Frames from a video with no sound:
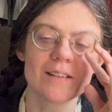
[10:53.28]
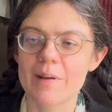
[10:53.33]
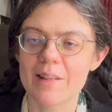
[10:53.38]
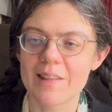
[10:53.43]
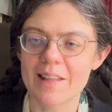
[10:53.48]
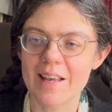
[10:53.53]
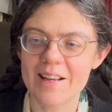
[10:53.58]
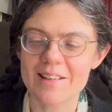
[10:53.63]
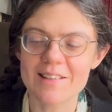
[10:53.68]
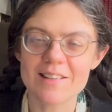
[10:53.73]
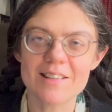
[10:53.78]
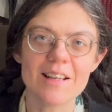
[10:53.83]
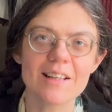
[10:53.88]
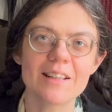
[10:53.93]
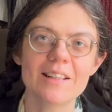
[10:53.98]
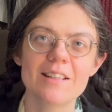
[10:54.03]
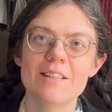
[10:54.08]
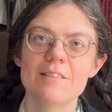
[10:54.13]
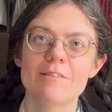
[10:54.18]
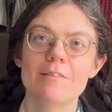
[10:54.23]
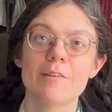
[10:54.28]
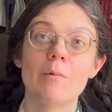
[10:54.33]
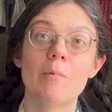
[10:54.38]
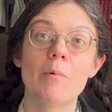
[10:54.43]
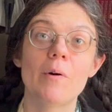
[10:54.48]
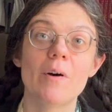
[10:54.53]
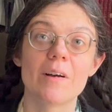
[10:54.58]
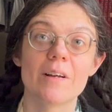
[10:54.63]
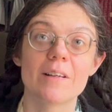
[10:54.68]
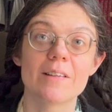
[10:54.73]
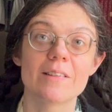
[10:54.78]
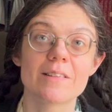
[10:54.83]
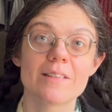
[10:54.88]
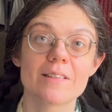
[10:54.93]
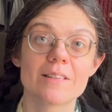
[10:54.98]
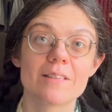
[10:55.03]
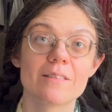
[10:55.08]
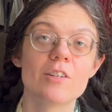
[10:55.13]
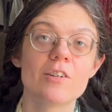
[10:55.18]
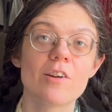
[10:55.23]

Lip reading: but they had slightly different ones.